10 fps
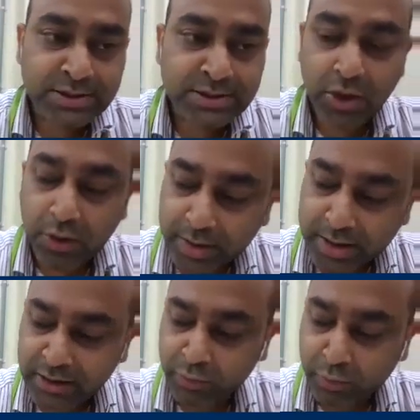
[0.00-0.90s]
So,
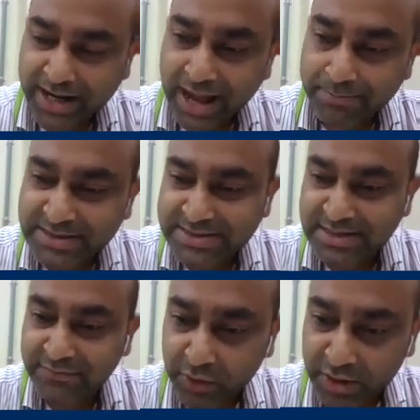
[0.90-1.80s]
what happens
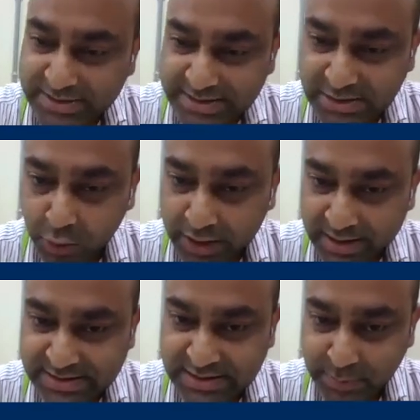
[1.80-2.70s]
in fluorescence
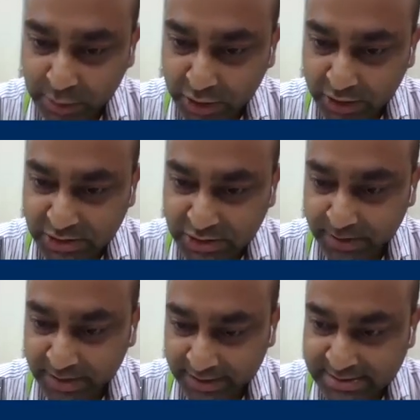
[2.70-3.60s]
coordination
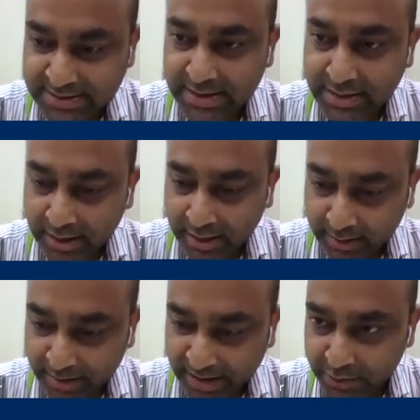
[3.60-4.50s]
spectroscopy is,
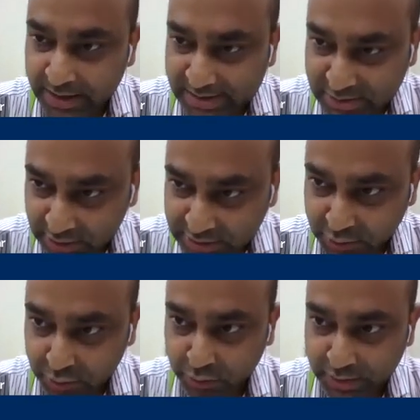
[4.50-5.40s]
by the way, it is
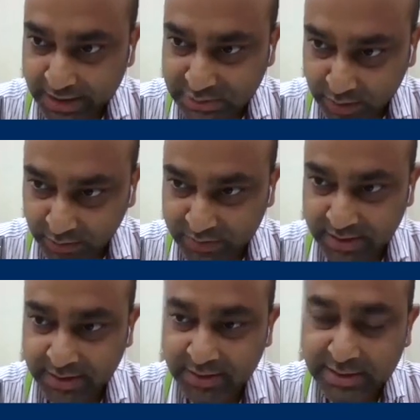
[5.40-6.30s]
also known one of
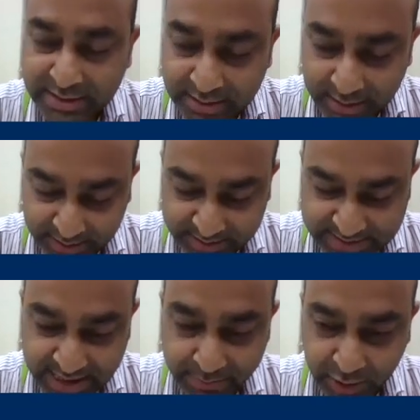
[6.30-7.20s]
the
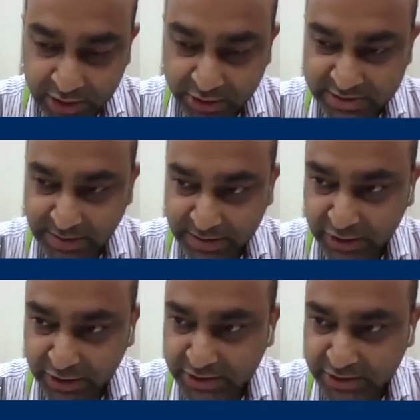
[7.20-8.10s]
single molecule
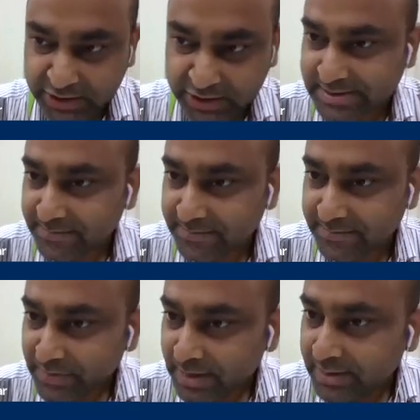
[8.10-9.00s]
spectroscopies,
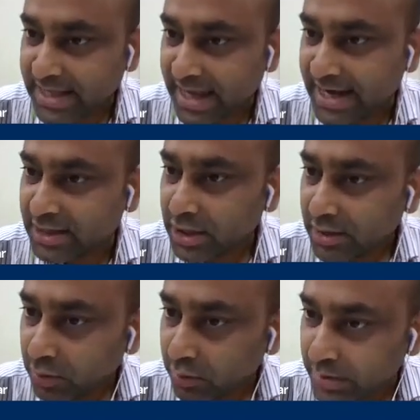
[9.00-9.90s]
that
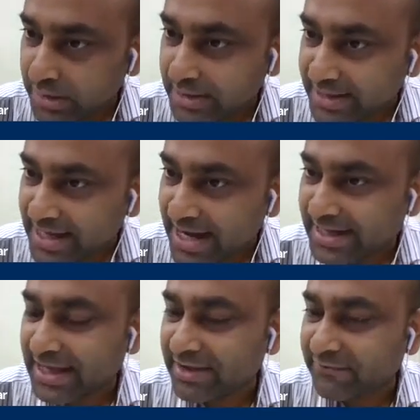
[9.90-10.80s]
we create a
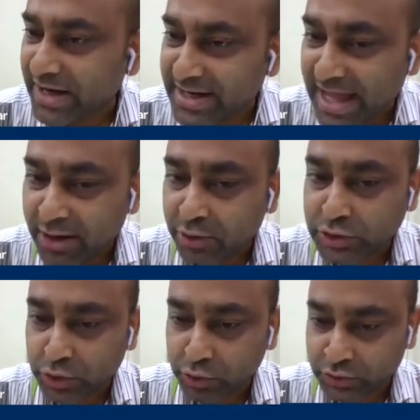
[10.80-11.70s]
very narrow
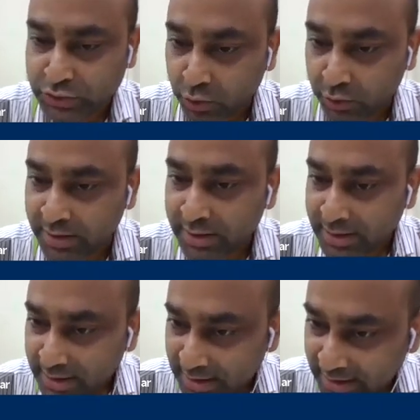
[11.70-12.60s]
zone
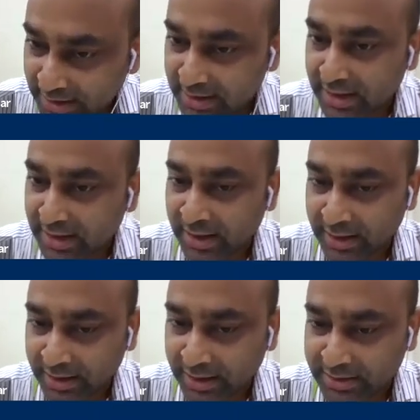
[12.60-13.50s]
in
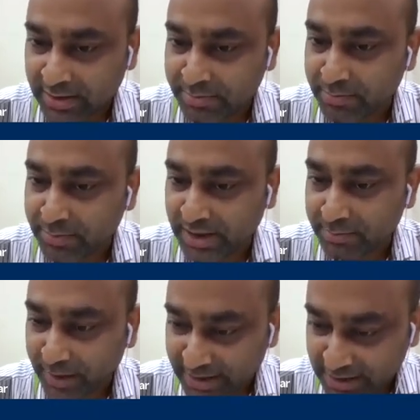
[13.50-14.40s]
the membrane
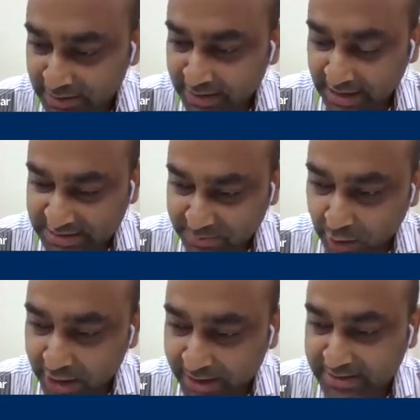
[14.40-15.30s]
by
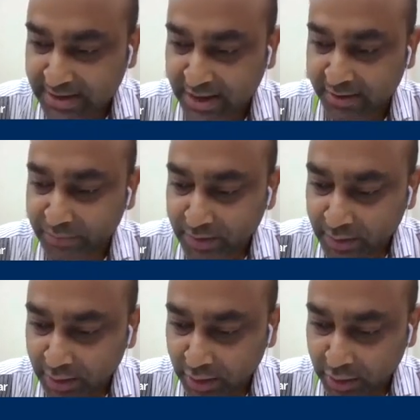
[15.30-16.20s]
exploiting the
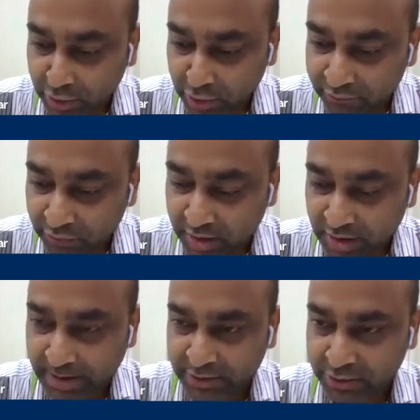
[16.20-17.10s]

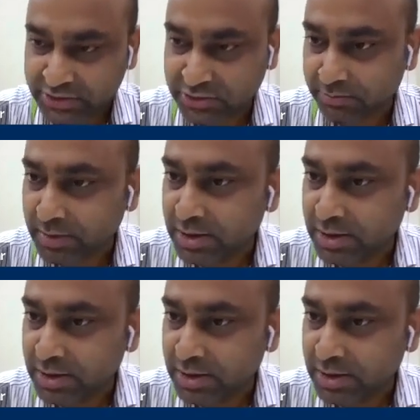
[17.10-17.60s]
confocal microscope.